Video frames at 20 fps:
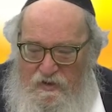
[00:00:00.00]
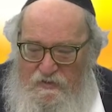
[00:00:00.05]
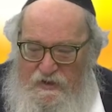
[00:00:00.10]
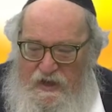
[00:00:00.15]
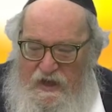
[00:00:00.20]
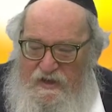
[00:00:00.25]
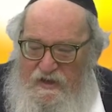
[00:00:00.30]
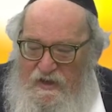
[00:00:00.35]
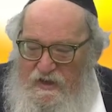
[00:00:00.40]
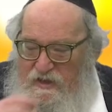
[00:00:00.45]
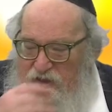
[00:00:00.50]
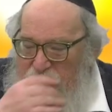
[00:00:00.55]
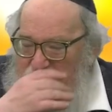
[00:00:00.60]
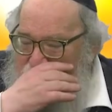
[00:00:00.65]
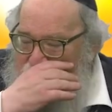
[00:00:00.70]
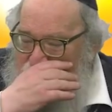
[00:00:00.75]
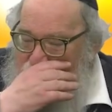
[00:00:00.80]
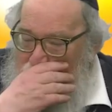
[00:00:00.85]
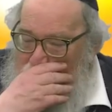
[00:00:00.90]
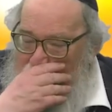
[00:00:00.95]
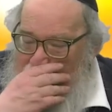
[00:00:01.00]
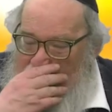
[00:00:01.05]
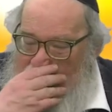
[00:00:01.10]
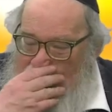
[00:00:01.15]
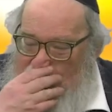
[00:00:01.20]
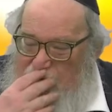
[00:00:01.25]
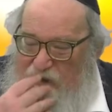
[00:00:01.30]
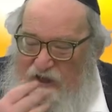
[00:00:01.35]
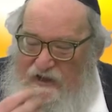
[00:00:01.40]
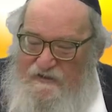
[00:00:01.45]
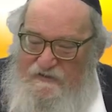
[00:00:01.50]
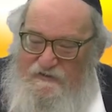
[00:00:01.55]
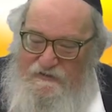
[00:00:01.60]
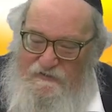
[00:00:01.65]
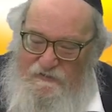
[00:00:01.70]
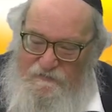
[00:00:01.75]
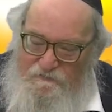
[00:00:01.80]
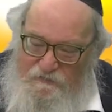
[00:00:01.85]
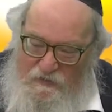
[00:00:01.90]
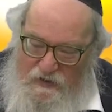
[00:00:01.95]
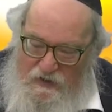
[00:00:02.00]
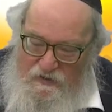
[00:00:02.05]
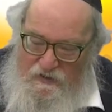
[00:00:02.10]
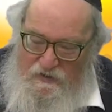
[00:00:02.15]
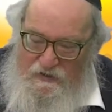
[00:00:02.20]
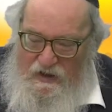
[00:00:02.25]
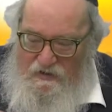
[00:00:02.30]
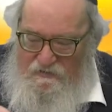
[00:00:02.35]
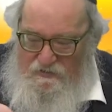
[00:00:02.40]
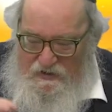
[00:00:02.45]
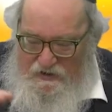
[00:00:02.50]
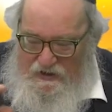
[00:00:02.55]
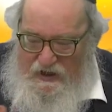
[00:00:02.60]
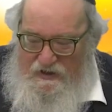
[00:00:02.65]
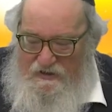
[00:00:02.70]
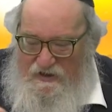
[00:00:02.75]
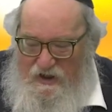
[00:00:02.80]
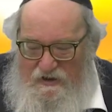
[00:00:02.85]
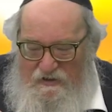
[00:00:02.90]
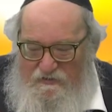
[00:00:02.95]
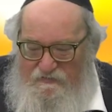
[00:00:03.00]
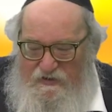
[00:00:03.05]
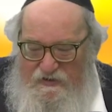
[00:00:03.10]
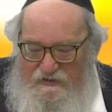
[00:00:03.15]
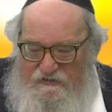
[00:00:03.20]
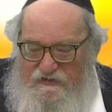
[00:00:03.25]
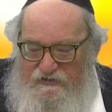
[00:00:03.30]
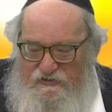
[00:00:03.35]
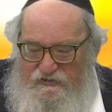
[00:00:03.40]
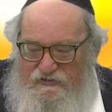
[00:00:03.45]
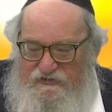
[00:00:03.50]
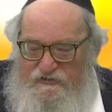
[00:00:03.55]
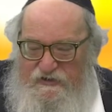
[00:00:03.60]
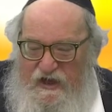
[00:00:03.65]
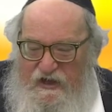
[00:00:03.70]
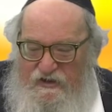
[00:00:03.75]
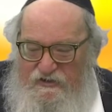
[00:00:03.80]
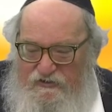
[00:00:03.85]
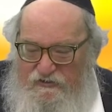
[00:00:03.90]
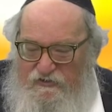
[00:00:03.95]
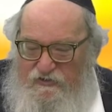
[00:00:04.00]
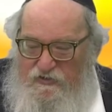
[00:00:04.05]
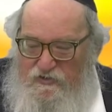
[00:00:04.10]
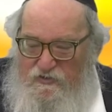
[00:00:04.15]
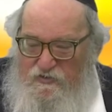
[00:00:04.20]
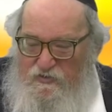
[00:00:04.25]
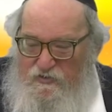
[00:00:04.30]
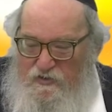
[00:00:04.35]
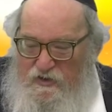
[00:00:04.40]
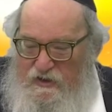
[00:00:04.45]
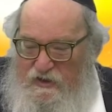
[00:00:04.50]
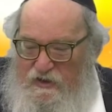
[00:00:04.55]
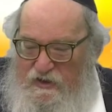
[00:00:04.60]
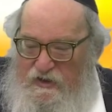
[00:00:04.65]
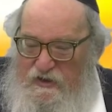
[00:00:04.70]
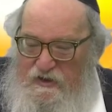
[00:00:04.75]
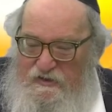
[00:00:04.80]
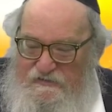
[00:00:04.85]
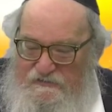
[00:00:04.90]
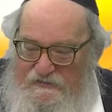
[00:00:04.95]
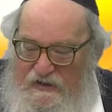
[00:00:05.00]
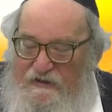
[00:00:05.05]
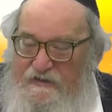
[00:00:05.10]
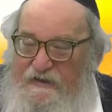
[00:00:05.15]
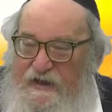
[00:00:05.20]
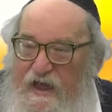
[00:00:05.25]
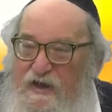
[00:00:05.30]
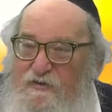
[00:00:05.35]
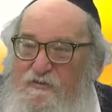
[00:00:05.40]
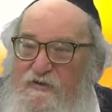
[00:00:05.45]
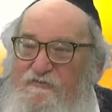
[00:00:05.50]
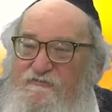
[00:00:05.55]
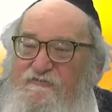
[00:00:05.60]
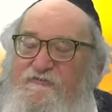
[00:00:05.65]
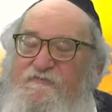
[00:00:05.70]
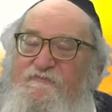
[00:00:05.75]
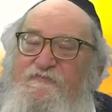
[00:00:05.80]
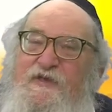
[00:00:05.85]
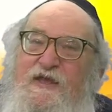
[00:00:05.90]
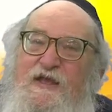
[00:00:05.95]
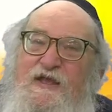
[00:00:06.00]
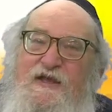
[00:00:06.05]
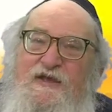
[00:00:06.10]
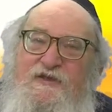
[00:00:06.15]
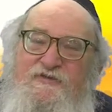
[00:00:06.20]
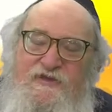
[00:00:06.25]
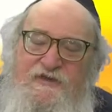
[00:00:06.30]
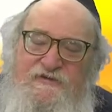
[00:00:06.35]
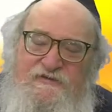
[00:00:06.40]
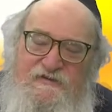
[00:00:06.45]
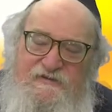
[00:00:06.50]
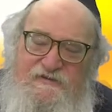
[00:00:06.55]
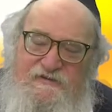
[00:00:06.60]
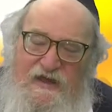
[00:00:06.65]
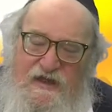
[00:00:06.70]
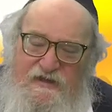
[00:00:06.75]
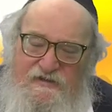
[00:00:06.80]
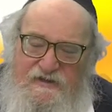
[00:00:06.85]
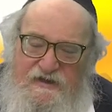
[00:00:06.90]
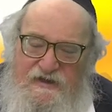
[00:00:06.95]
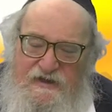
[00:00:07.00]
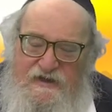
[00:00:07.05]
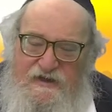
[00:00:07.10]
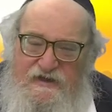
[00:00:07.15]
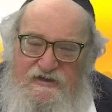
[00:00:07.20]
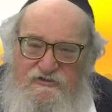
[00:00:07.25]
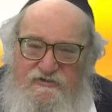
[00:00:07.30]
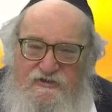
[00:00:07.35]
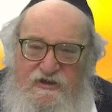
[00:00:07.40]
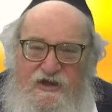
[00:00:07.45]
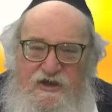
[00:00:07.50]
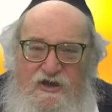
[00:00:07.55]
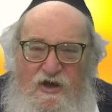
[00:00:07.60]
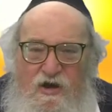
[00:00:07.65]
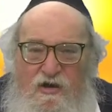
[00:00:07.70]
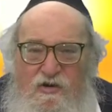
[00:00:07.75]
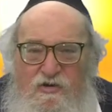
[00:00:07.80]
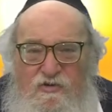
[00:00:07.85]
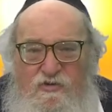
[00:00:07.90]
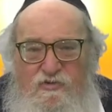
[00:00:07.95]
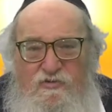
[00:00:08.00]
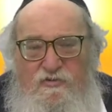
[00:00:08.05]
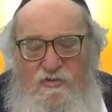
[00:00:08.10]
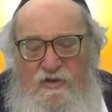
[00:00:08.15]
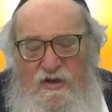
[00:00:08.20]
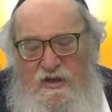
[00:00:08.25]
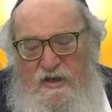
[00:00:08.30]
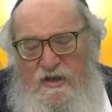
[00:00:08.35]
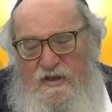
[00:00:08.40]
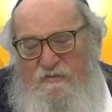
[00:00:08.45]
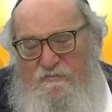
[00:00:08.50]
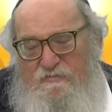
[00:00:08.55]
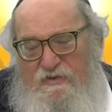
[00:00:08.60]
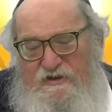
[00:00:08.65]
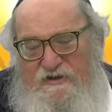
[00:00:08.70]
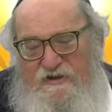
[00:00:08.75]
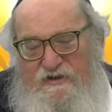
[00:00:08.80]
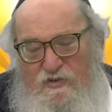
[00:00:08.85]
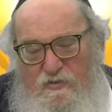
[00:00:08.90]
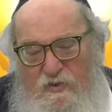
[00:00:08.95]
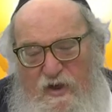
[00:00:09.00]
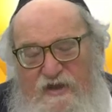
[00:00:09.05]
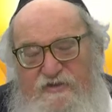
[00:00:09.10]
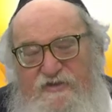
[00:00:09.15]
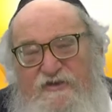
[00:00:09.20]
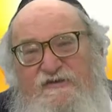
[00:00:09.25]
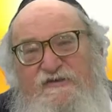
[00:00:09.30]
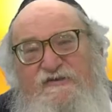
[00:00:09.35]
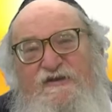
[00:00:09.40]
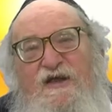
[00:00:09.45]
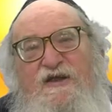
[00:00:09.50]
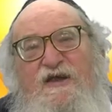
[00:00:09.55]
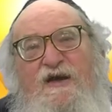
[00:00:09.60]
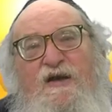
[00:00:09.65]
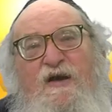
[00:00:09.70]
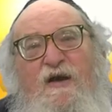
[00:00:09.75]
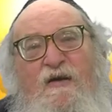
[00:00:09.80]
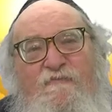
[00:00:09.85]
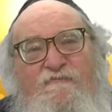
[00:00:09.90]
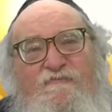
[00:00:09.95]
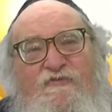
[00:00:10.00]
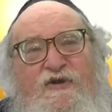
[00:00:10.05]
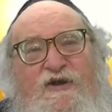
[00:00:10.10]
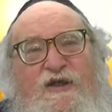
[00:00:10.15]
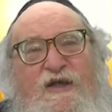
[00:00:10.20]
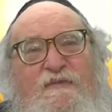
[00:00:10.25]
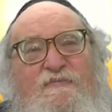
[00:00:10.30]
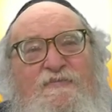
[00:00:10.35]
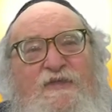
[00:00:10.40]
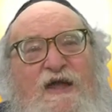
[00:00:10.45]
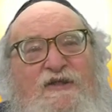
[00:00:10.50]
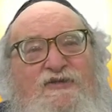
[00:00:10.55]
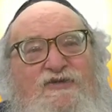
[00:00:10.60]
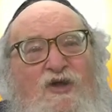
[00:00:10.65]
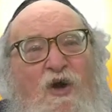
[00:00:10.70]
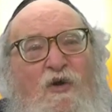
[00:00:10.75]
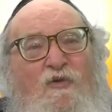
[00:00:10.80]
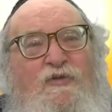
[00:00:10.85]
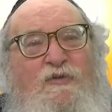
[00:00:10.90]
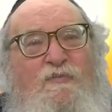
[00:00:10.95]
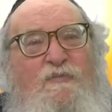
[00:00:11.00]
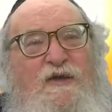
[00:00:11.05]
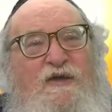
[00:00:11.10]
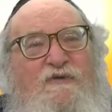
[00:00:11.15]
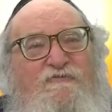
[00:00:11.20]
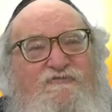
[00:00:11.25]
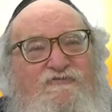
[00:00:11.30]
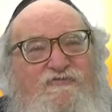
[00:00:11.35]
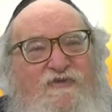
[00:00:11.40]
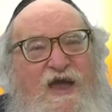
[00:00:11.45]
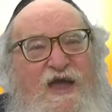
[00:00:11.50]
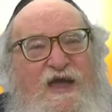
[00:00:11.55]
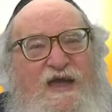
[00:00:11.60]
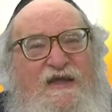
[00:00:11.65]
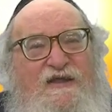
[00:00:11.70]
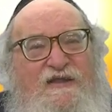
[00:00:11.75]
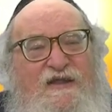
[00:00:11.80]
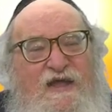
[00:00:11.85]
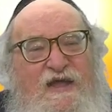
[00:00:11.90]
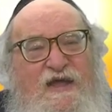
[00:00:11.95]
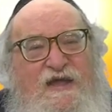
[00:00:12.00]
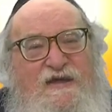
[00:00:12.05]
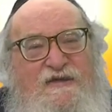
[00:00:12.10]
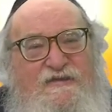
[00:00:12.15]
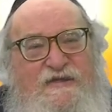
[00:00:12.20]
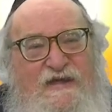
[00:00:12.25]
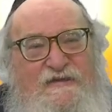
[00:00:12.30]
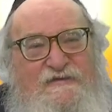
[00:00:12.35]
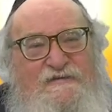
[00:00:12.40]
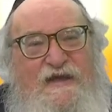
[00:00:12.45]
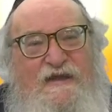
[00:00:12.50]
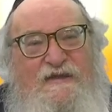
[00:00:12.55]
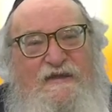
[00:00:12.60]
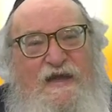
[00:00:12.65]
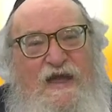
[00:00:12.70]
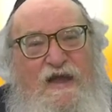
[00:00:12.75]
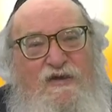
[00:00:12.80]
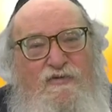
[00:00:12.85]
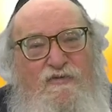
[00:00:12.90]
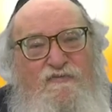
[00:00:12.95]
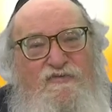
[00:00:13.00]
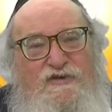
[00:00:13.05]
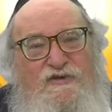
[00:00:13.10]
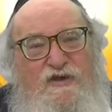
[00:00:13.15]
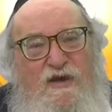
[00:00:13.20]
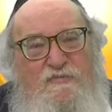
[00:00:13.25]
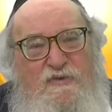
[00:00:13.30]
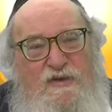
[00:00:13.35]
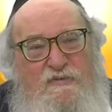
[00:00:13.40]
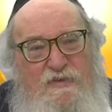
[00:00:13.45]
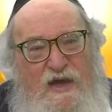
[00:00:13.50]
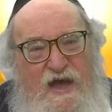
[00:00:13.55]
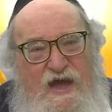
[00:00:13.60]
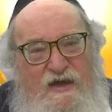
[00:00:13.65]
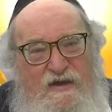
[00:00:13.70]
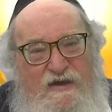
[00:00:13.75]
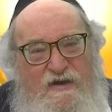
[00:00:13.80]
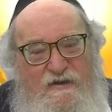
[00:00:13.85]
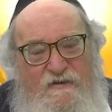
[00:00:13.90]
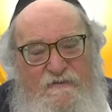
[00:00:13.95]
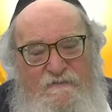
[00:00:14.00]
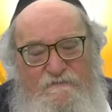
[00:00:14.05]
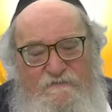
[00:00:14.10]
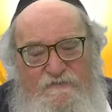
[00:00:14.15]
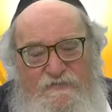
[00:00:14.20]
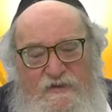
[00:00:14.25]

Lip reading: Okay. So in a sense, now again, none of this is said to Sancheirev. This is said to Chizkiyahu, but in a way this is going to comfort him, that don't be afraid that Sancheirev is coming back.